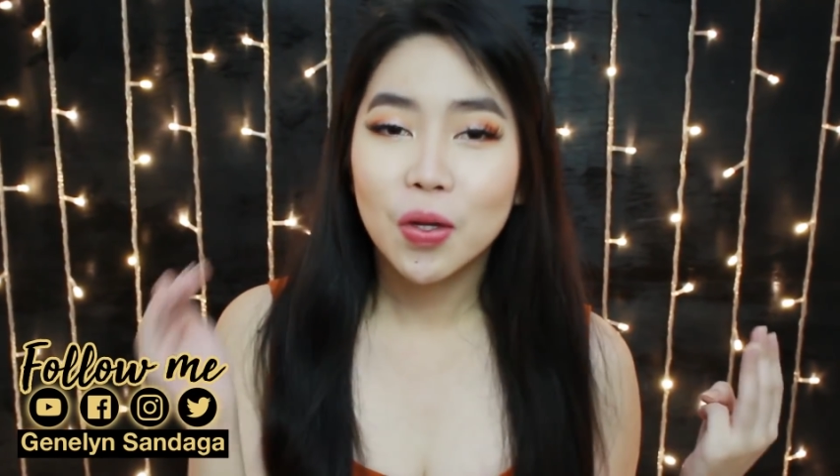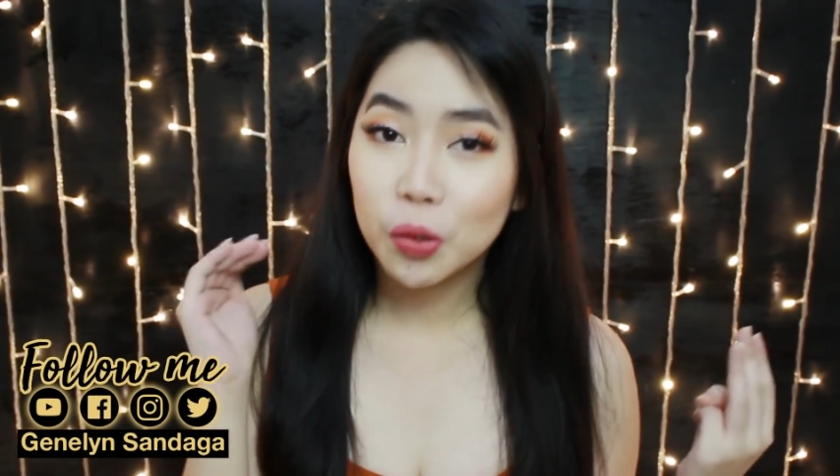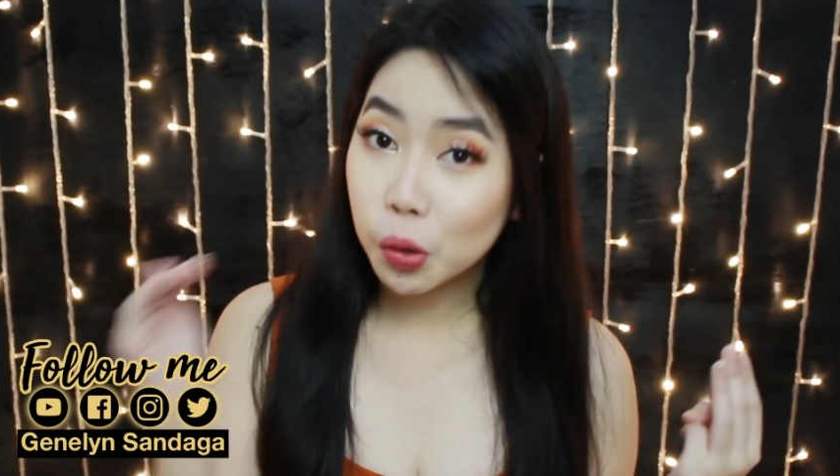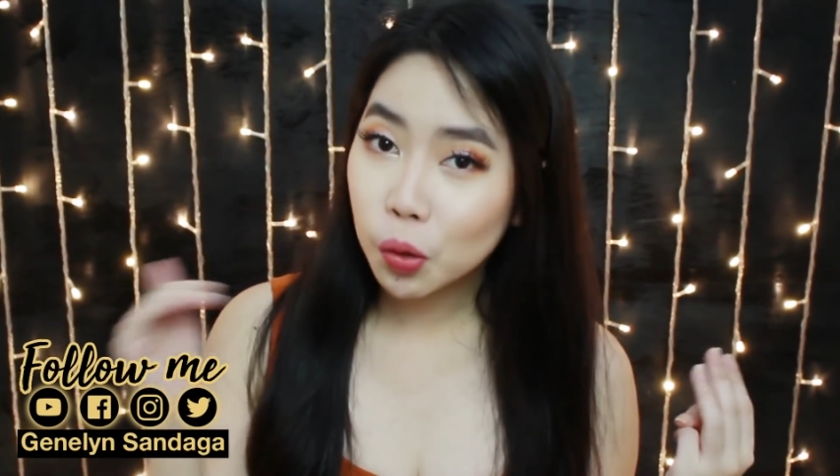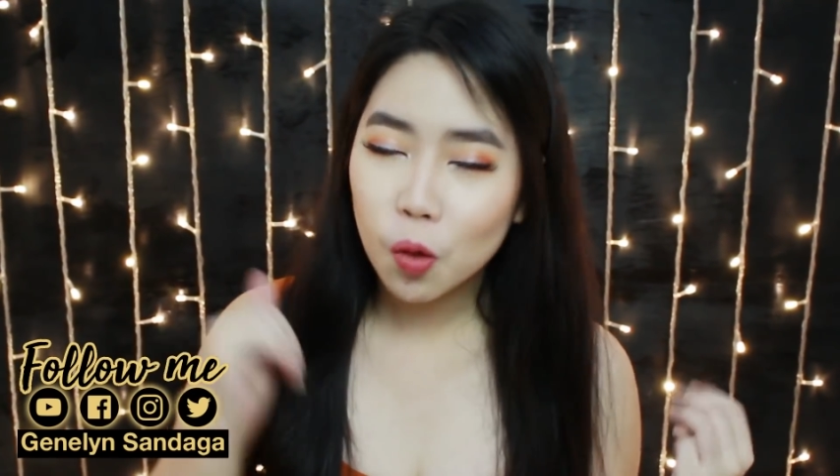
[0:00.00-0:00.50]

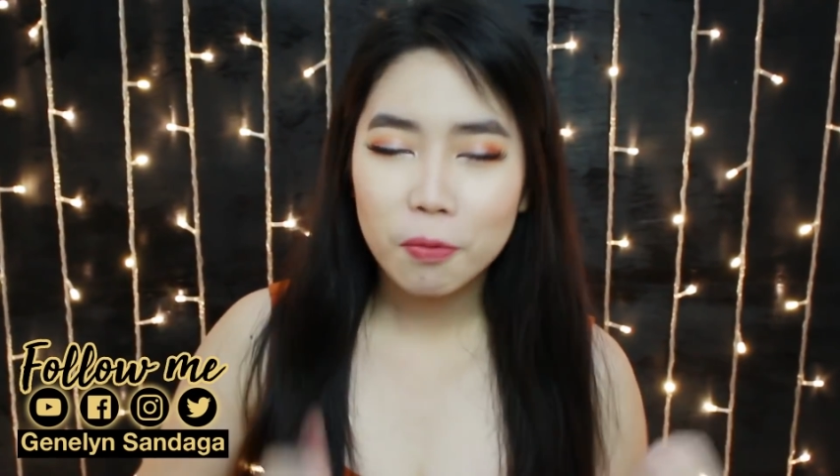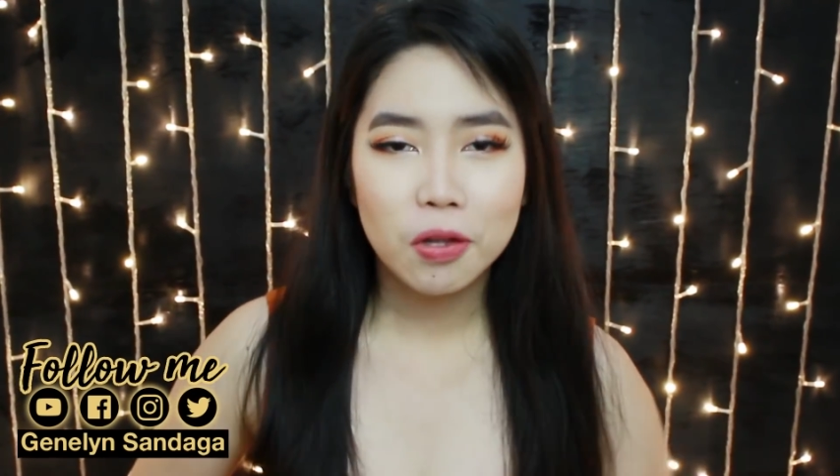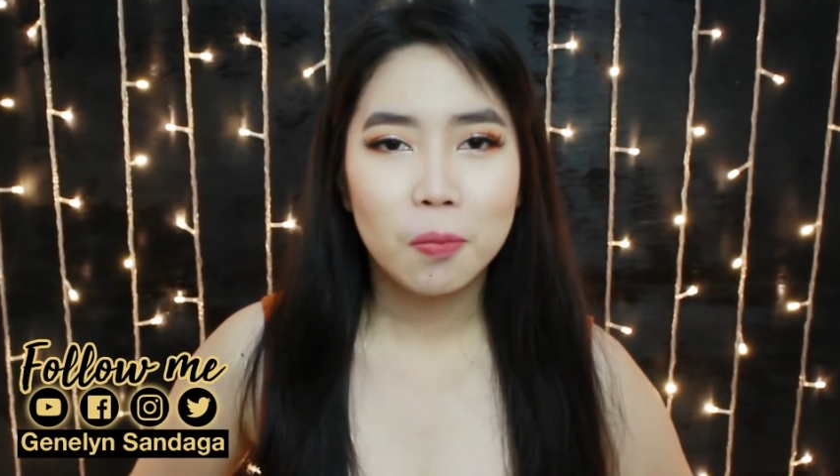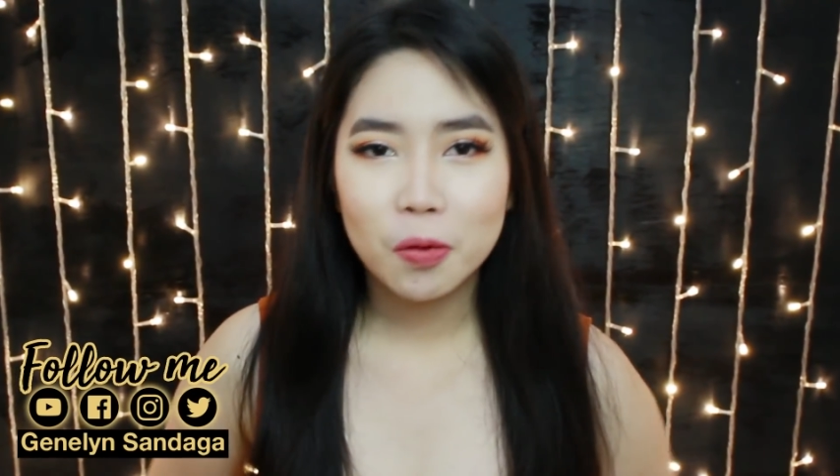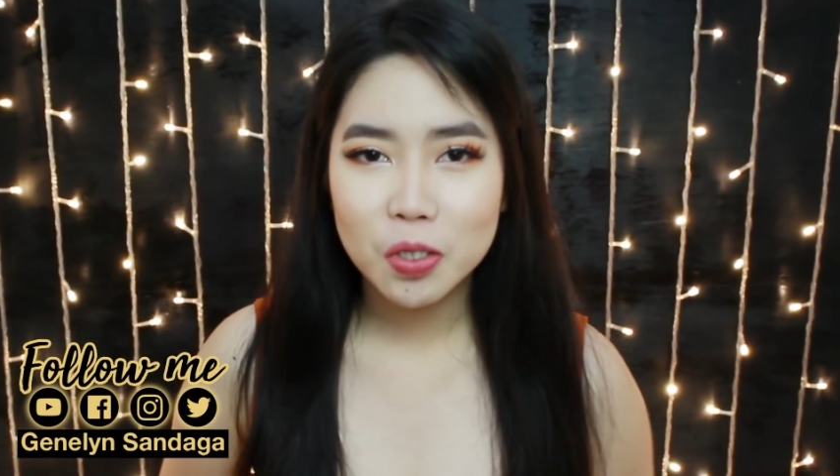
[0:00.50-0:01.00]
Dun ko
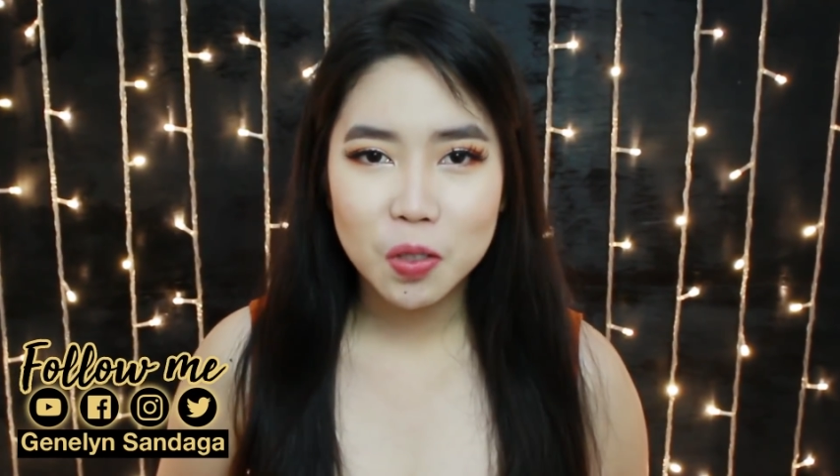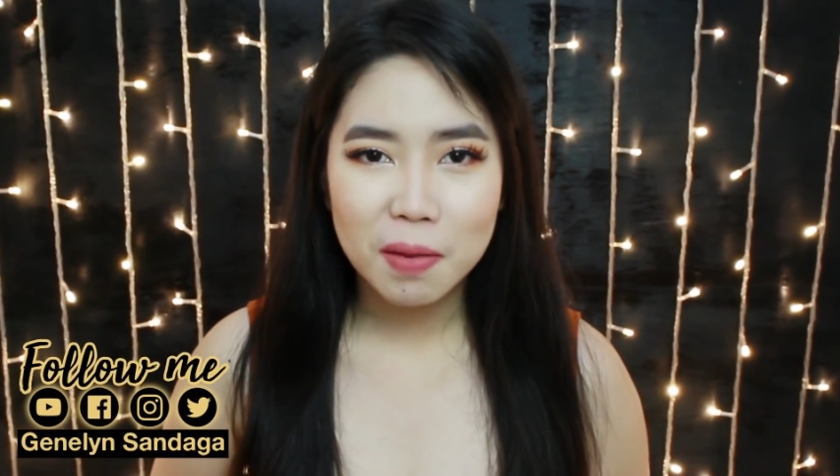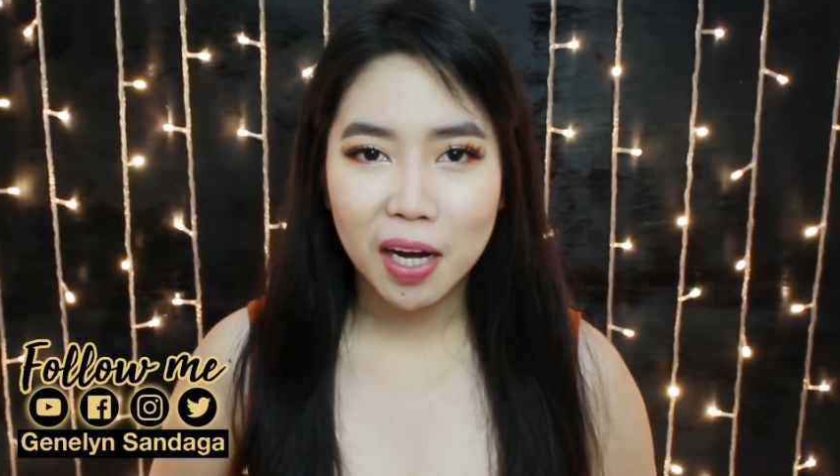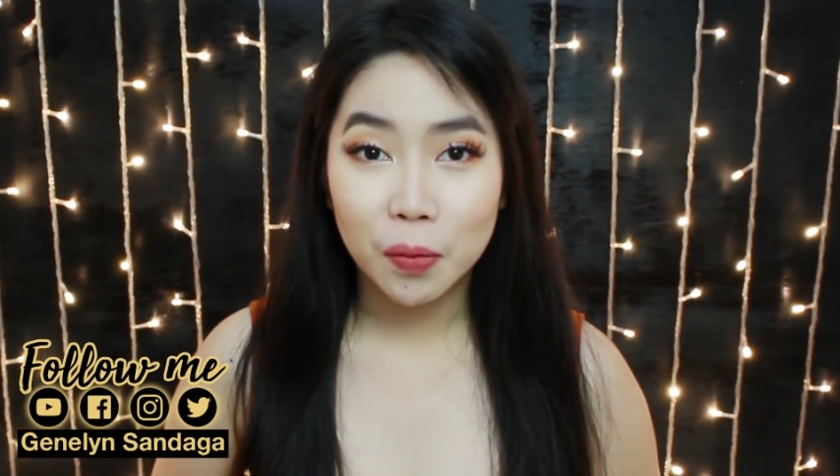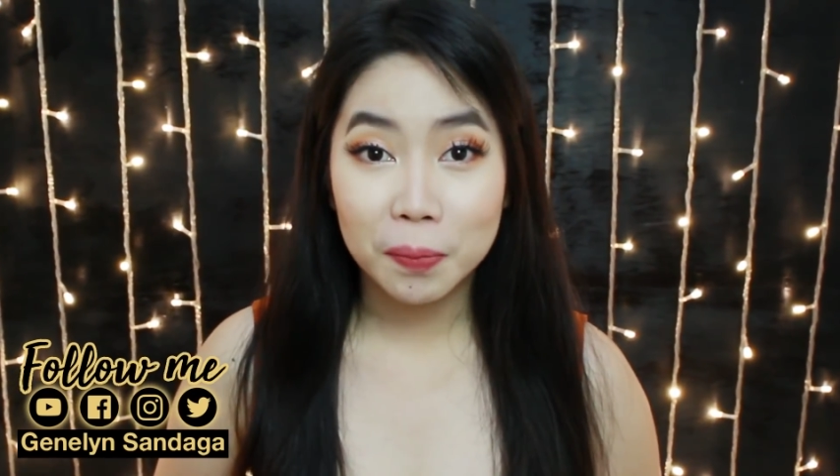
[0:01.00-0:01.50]
pinupost yung mga